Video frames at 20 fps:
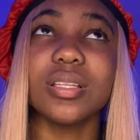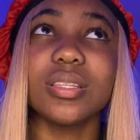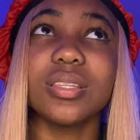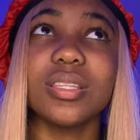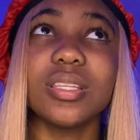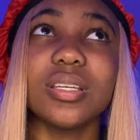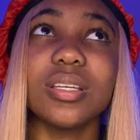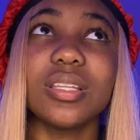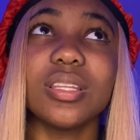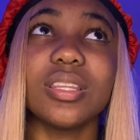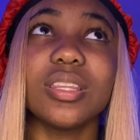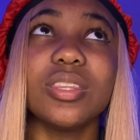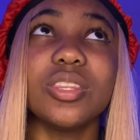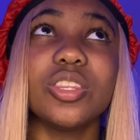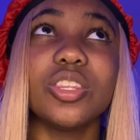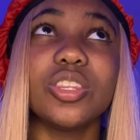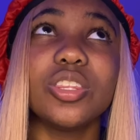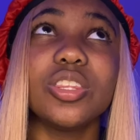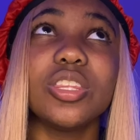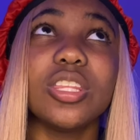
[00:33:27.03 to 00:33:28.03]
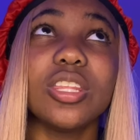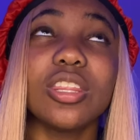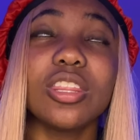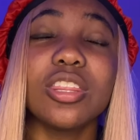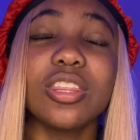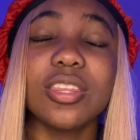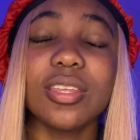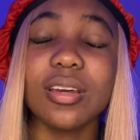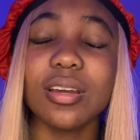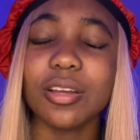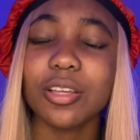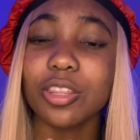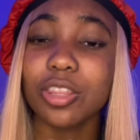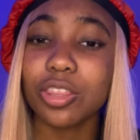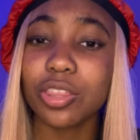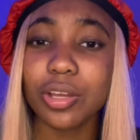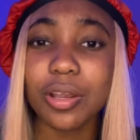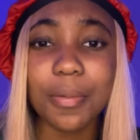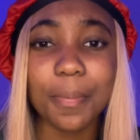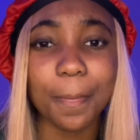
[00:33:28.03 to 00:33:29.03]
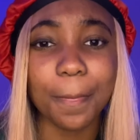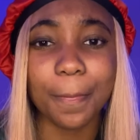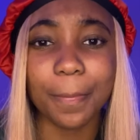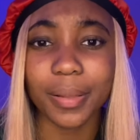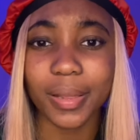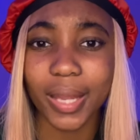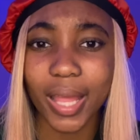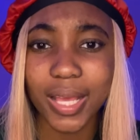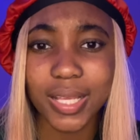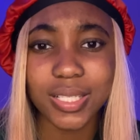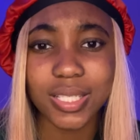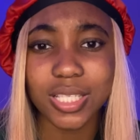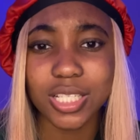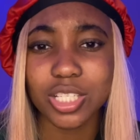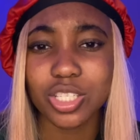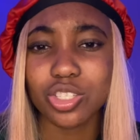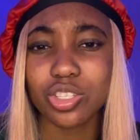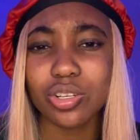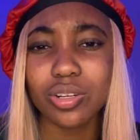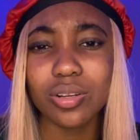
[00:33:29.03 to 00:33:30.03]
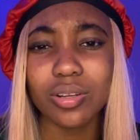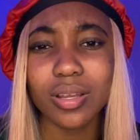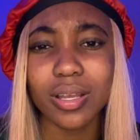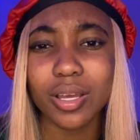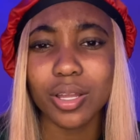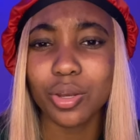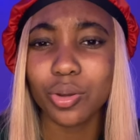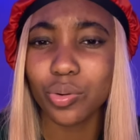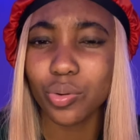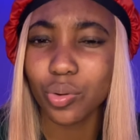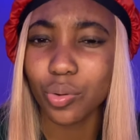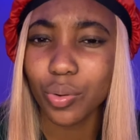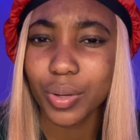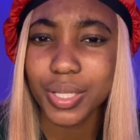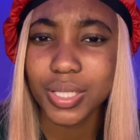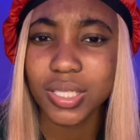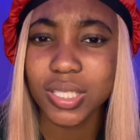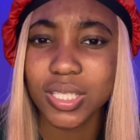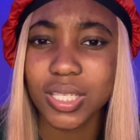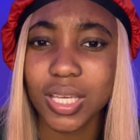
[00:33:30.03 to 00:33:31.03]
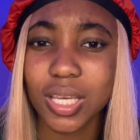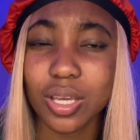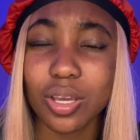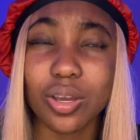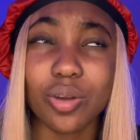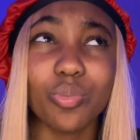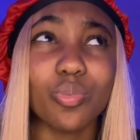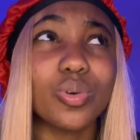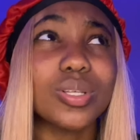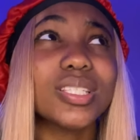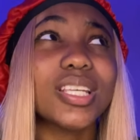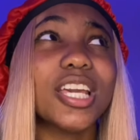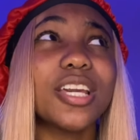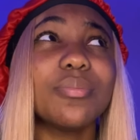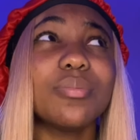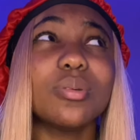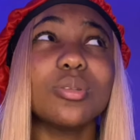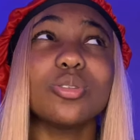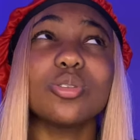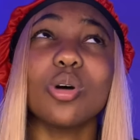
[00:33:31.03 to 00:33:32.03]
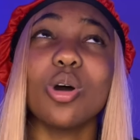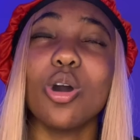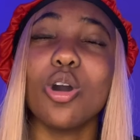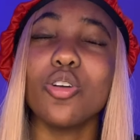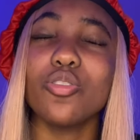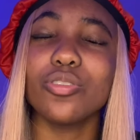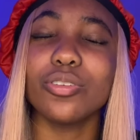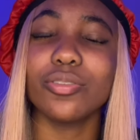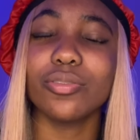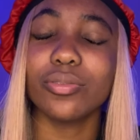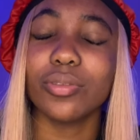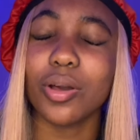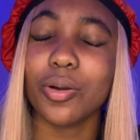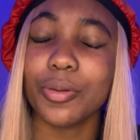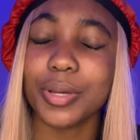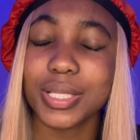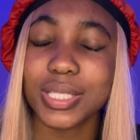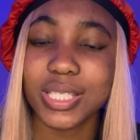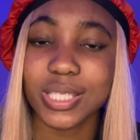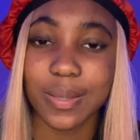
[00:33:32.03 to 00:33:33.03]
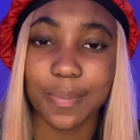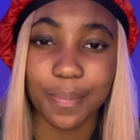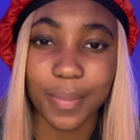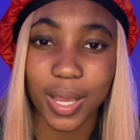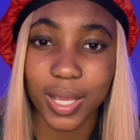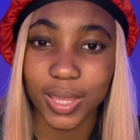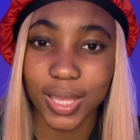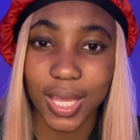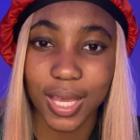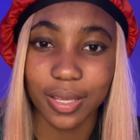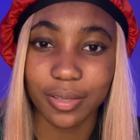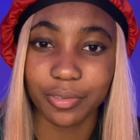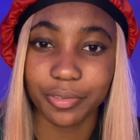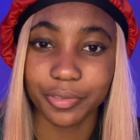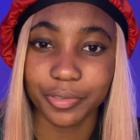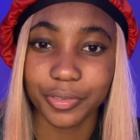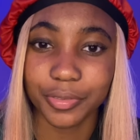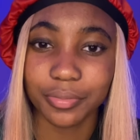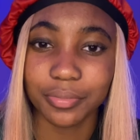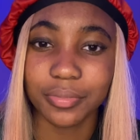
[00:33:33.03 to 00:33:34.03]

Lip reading: their blessings, their anointing was able to overflow into my life.